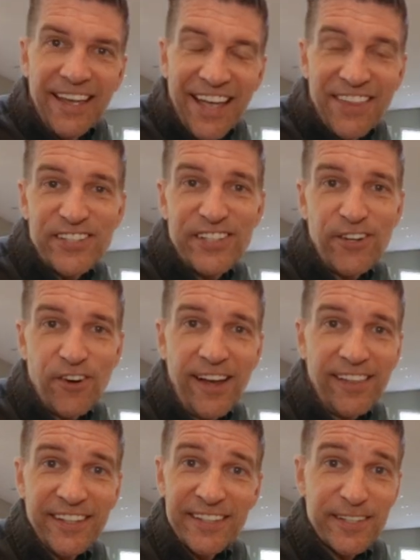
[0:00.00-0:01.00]
And the center
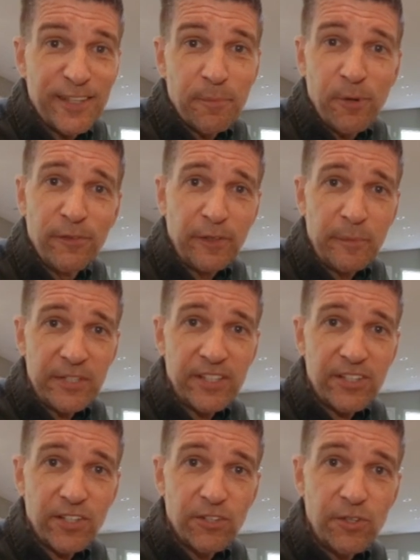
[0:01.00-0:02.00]
island is in the perfect
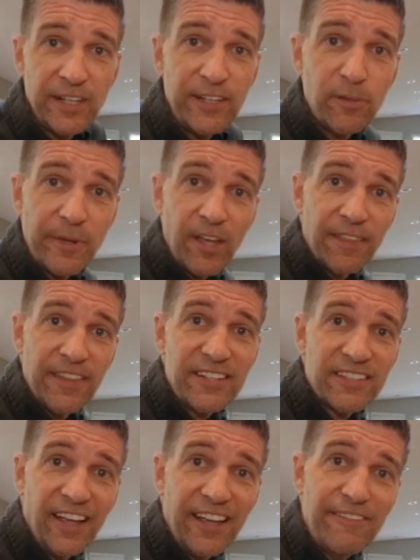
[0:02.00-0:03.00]
position. You can either be on
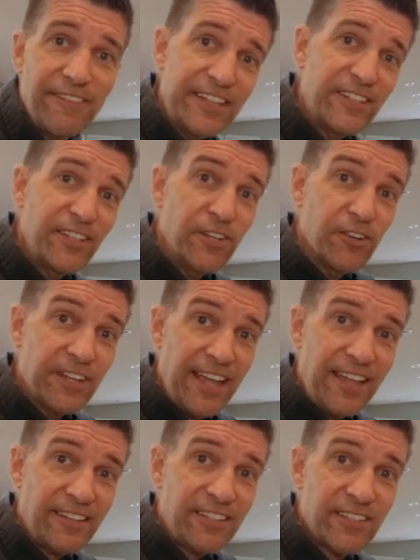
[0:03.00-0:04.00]
this side facing your
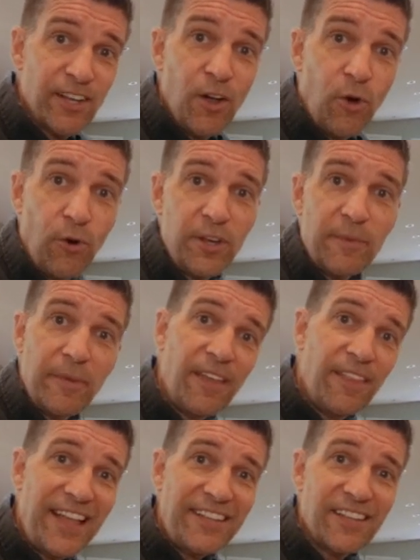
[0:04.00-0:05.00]
guests or you can be
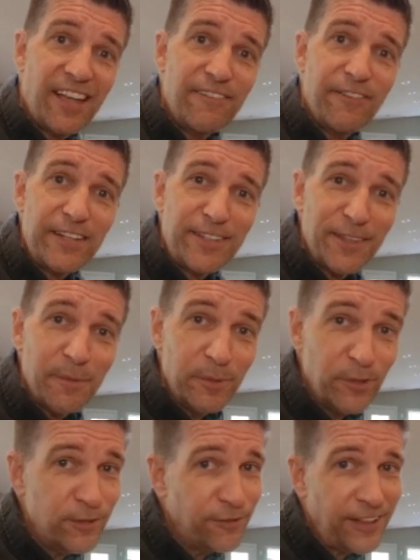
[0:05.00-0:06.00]
on that side facing the
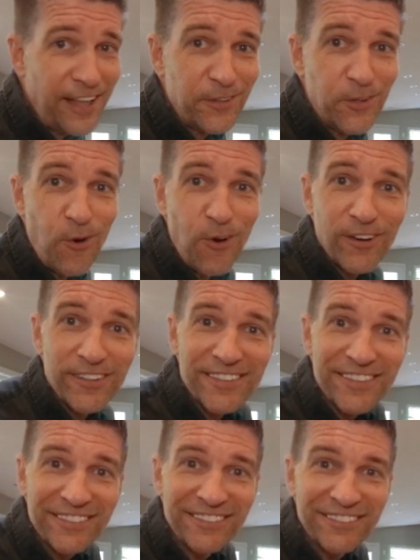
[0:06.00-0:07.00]
beautiful outdoors.